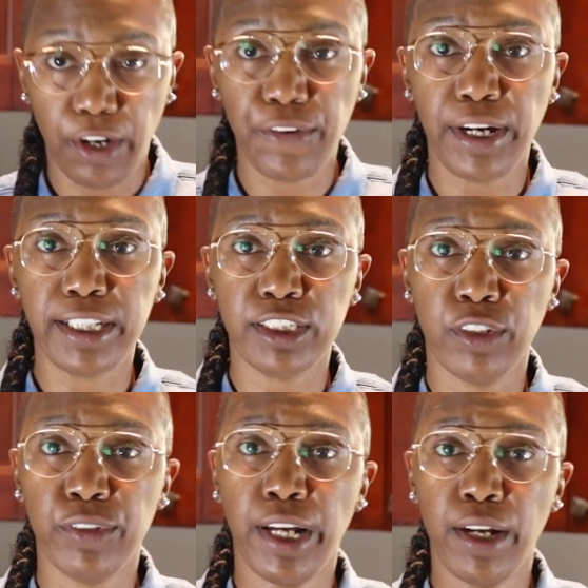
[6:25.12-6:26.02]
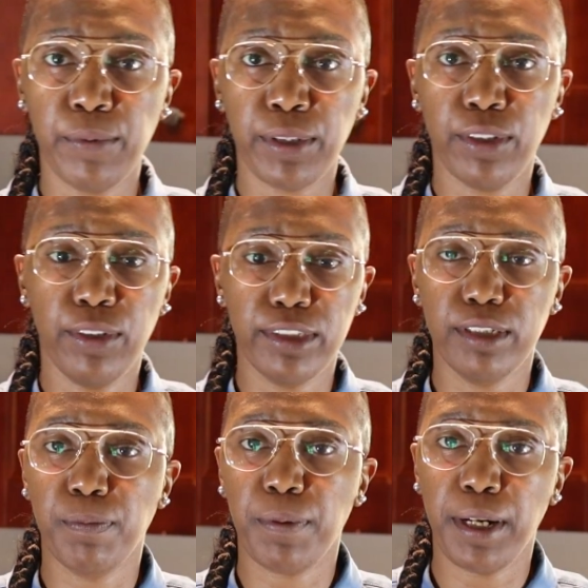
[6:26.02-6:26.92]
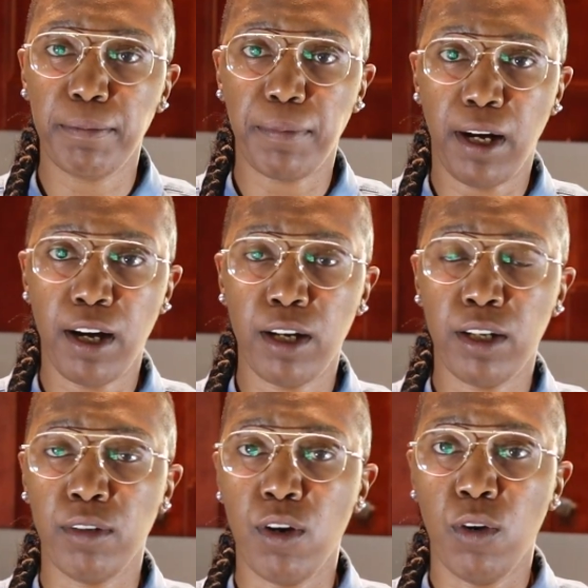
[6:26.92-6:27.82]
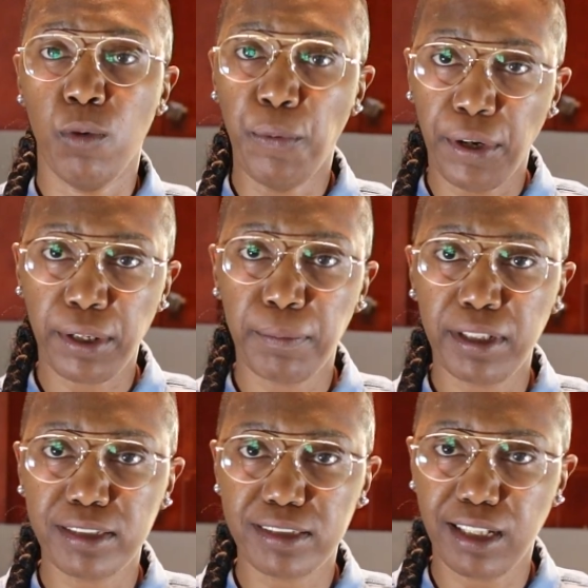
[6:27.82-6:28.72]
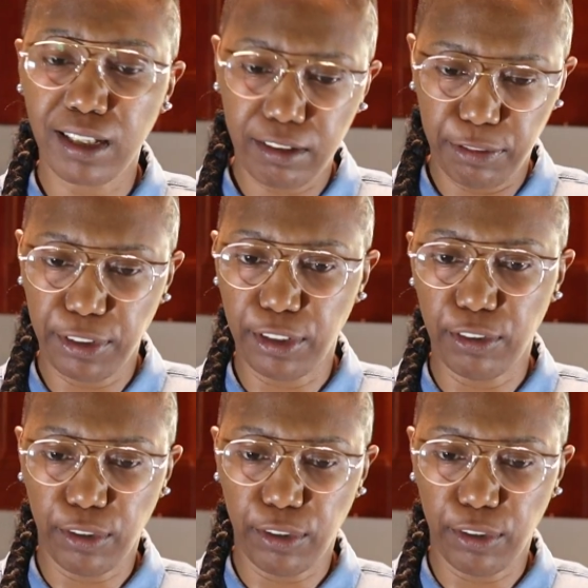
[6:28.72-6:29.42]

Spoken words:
All right, so now we're going to prep our watermelon steak for the